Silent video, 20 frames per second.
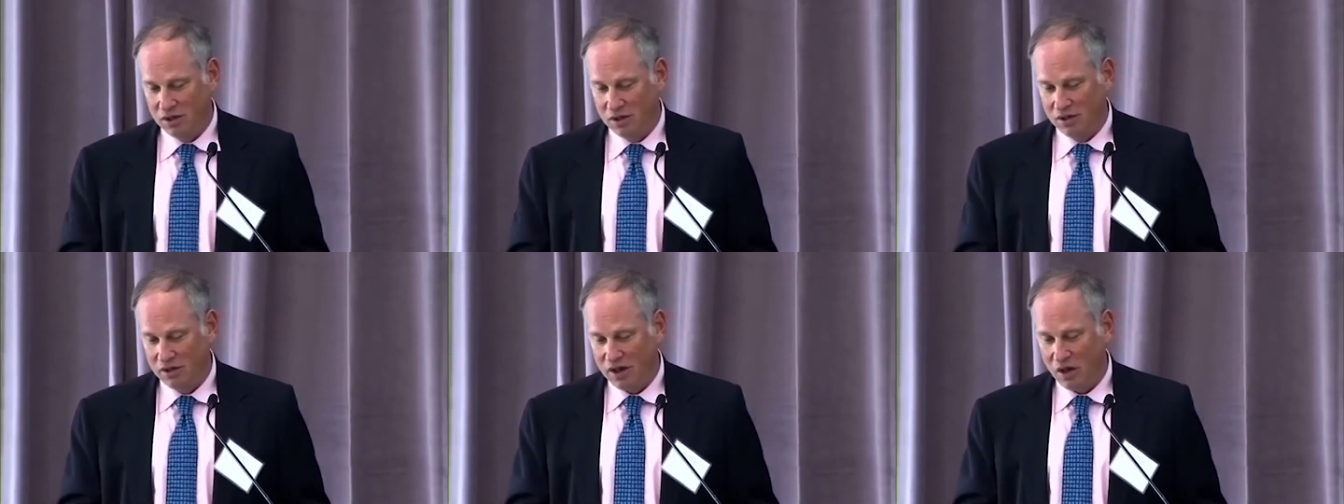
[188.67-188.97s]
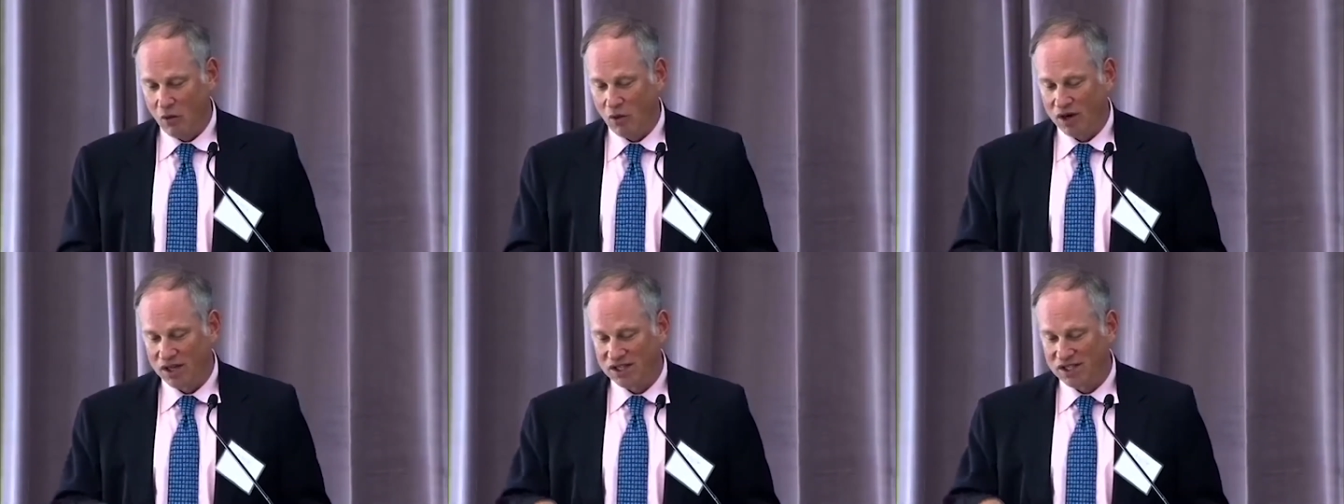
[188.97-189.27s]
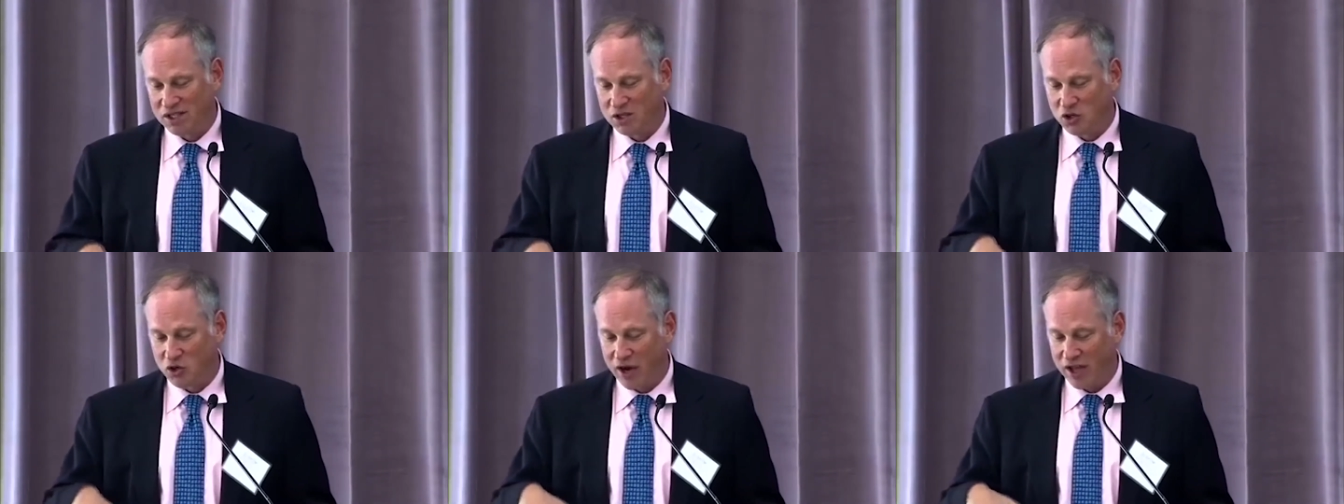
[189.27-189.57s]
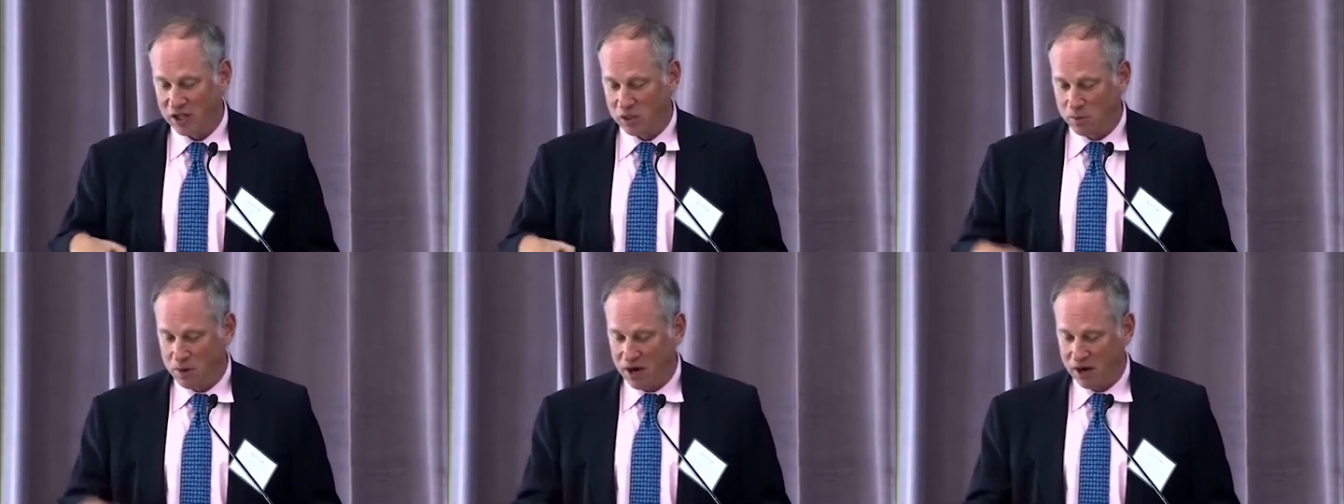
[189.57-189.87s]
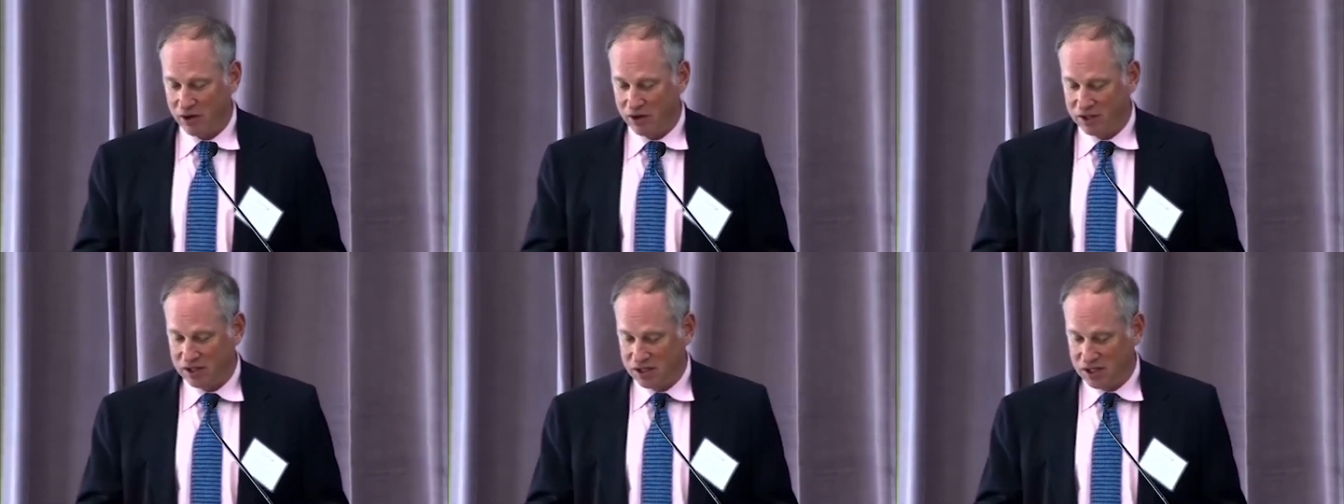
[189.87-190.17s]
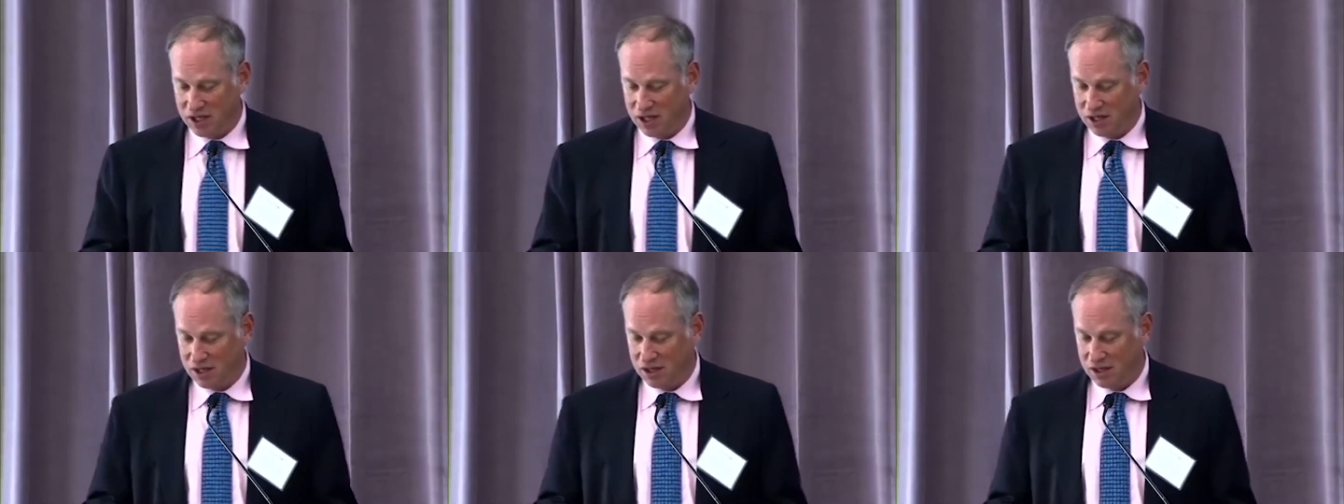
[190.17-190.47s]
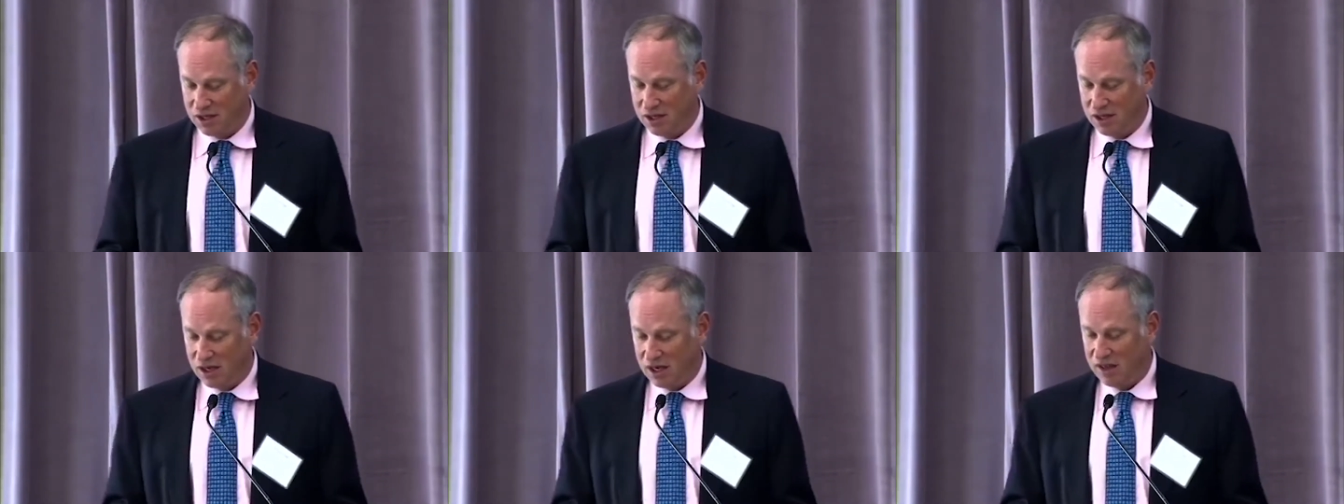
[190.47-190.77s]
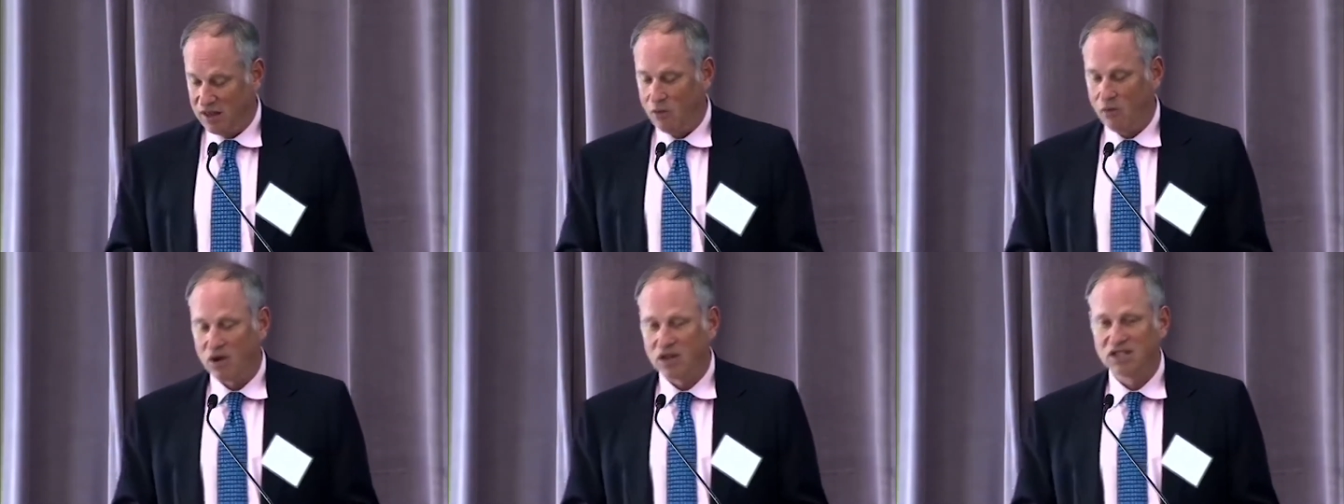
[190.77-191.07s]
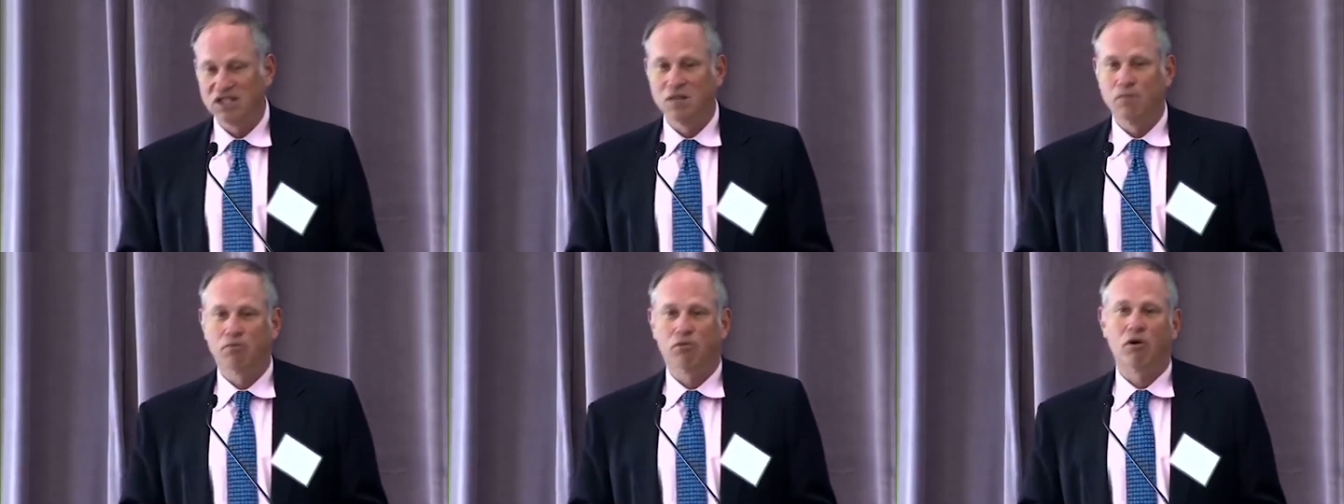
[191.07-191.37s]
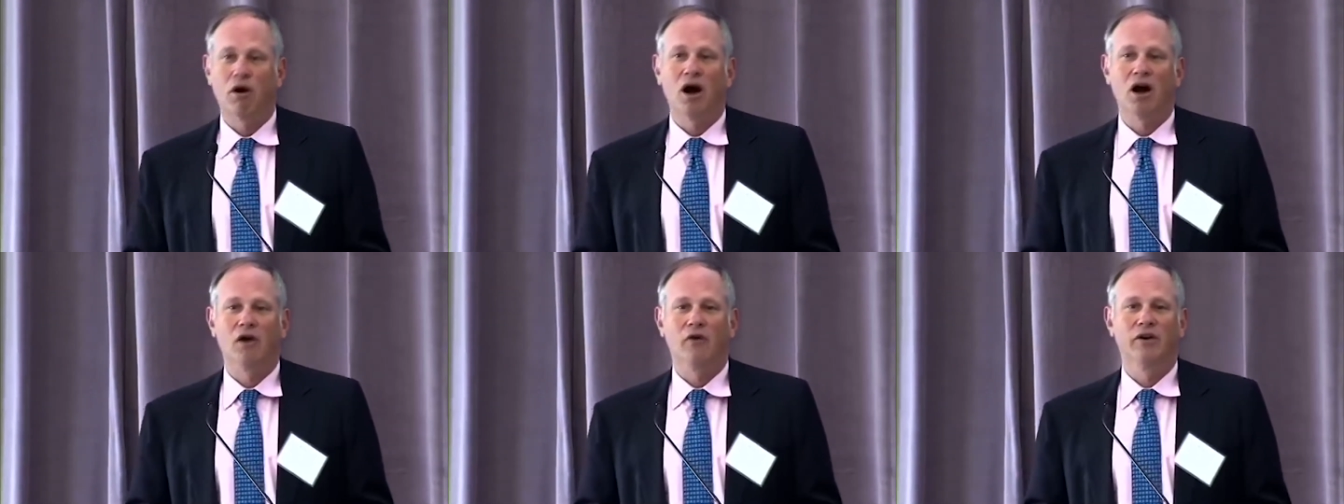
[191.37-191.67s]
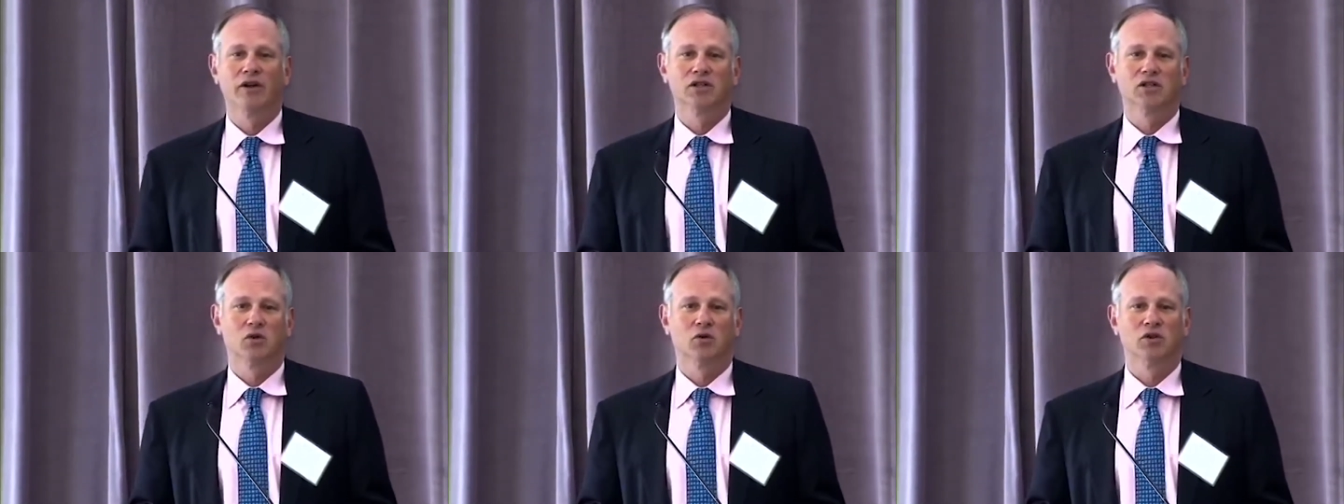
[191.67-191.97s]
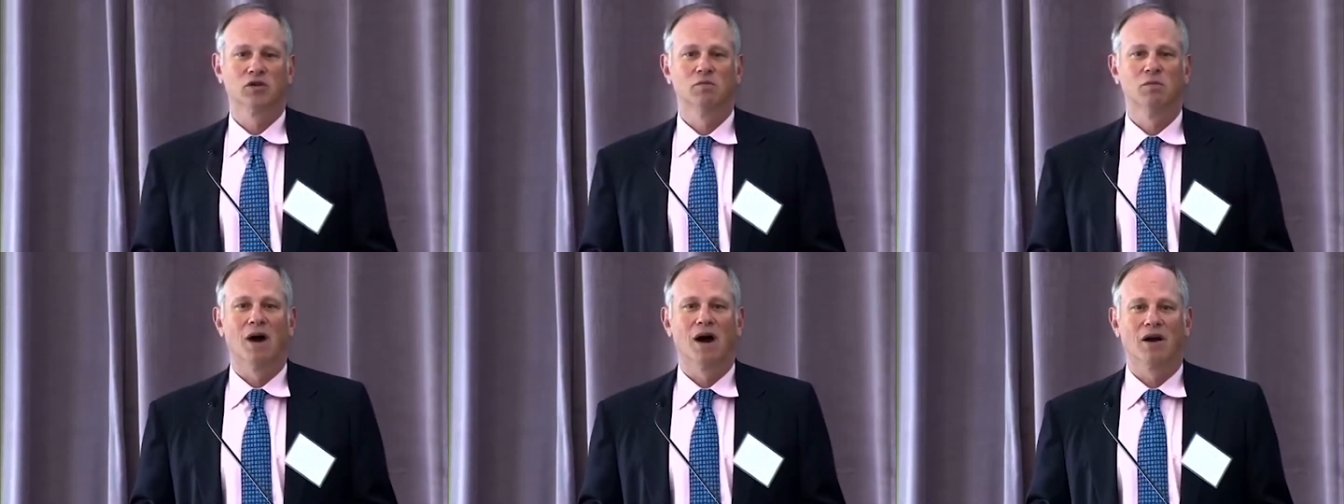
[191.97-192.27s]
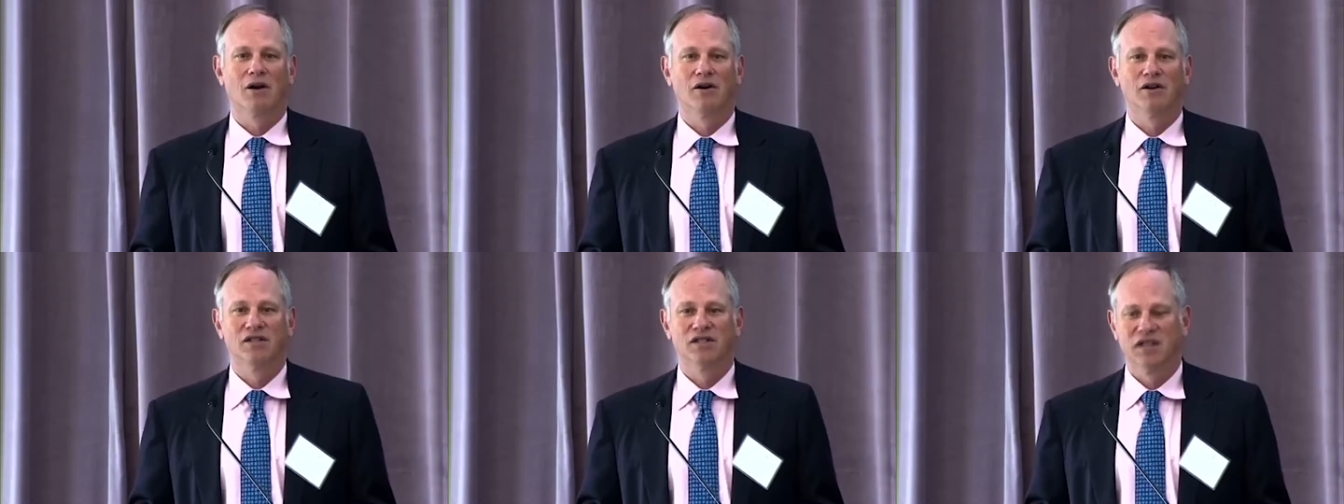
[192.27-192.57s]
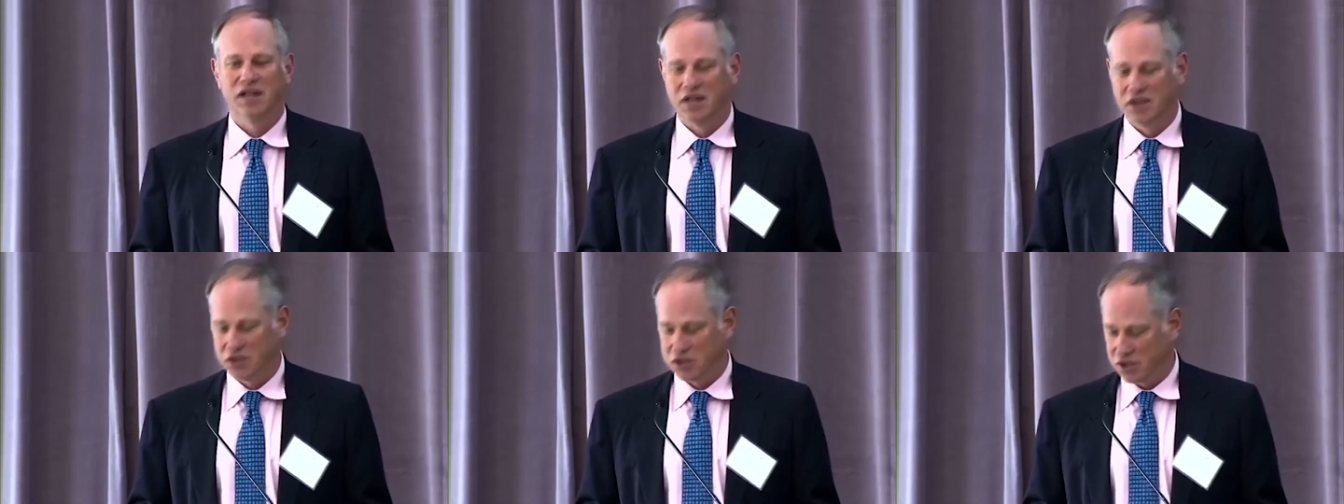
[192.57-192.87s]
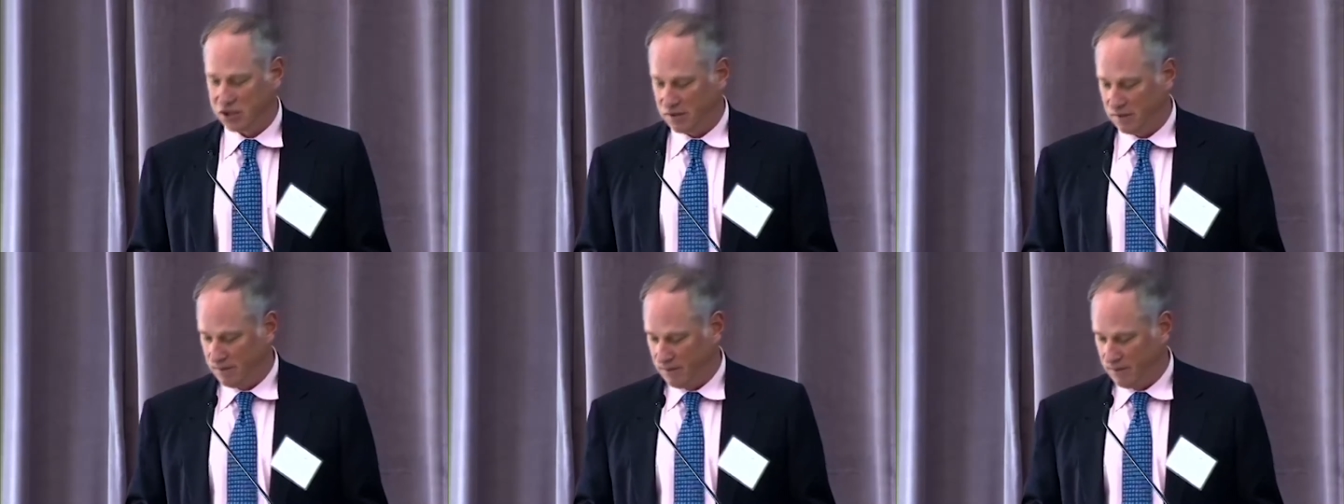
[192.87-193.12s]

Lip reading: They want to see transparency, and they want to see progress towards modernization.